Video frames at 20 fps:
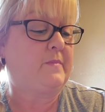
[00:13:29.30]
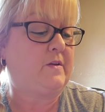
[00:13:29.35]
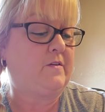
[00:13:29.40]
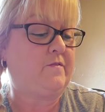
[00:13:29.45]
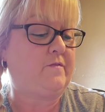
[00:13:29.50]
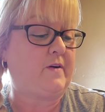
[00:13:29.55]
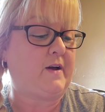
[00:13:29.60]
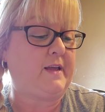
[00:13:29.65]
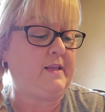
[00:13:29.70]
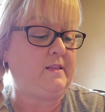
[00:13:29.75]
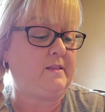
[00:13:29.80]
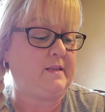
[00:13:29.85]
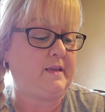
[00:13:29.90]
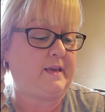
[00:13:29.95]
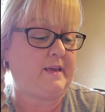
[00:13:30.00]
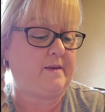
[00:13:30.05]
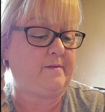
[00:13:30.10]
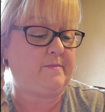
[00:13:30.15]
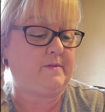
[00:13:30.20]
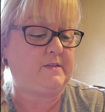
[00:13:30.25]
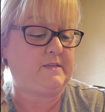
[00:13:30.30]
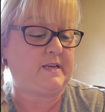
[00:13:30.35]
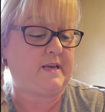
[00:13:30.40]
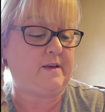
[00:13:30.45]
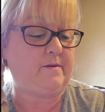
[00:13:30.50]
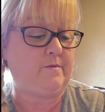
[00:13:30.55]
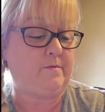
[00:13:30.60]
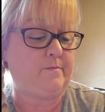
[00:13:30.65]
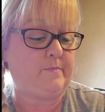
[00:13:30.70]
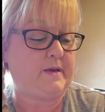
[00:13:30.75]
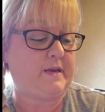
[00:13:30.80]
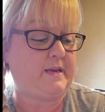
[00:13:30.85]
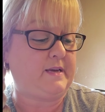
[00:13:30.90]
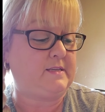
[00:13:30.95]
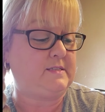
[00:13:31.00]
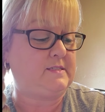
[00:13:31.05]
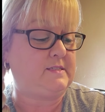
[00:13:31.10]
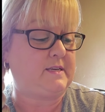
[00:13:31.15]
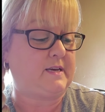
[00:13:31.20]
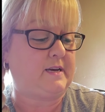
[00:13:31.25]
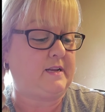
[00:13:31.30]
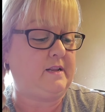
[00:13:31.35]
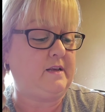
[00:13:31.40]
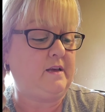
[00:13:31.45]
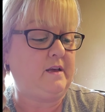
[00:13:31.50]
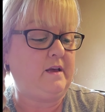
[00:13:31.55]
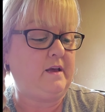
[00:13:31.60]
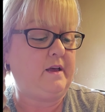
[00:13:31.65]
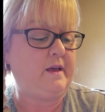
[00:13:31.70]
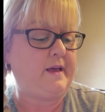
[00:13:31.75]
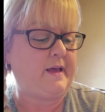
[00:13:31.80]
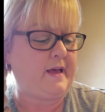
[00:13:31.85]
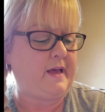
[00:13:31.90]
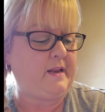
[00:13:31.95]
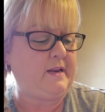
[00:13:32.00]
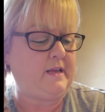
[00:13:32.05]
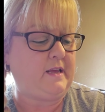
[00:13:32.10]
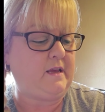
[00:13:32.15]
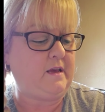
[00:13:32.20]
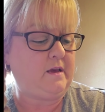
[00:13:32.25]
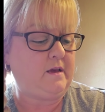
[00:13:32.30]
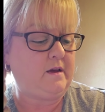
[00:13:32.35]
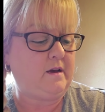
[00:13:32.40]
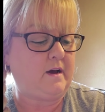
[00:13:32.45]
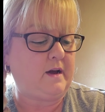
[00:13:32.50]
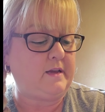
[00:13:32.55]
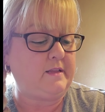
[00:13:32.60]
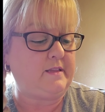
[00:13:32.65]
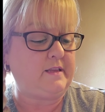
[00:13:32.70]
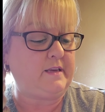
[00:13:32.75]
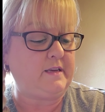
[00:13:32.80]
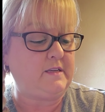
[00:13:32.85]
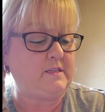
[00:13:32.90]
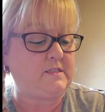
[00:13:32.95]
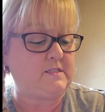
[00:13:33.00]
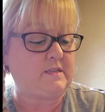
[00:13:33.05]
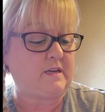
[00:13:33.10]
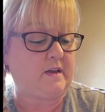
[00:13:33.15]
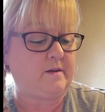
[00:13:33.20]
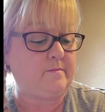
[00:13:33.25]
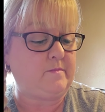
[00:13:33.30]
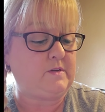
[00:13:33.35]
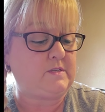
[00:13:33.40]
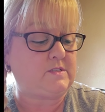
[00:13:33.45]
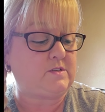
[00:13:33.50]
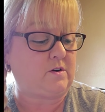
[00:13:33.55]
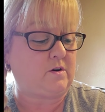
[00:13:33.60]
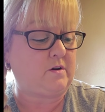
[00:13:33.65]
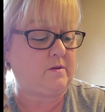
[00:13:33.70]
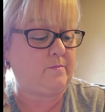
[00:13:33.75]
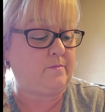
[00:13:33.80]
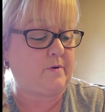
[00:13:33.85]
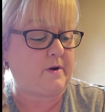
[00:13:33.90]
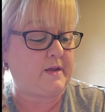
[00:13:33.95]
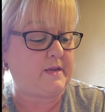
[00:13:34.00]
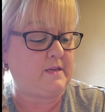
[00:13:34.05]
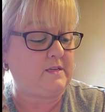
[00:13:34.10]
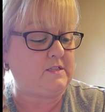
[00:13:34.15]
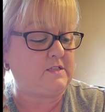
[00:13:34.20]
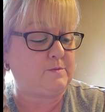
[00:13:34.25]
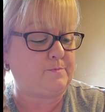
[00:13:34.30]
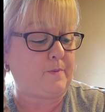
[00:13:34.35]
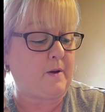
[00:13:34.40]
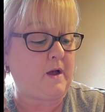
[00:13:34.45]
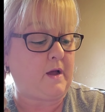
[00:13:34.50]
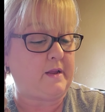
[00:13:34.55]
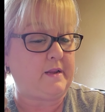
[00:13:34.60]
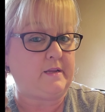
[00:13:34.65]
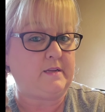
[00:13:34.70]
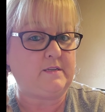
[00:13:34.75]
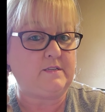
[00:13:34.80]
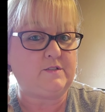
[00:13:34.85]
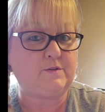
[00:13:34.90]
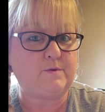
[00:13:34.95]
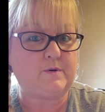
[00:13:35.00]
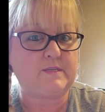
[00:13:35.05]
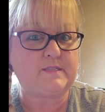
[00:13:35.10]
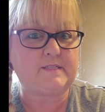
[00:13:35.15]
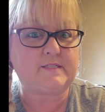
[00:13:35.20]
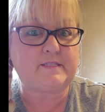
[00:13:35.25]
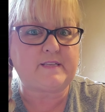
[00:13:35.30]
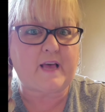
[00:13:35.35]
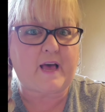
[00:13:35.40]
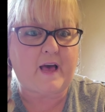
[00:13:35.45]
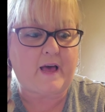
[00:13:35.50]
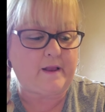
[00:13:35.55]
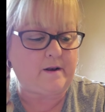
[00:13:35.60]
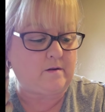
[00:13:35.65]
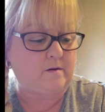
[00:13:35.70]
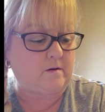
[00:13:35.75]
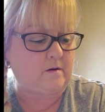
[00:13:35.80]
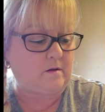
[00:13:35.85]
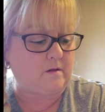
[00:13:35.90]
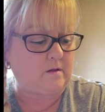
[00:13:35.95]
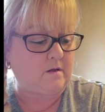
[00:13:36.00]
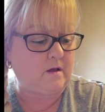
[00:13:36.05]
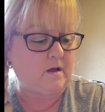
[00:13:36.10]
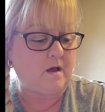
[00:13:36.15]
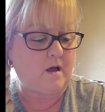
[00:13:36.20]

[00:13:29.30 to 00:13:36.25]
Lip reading: Finally came the day when Big Ed said, Eddie, I think it's time we started breaking Spot into a saddle.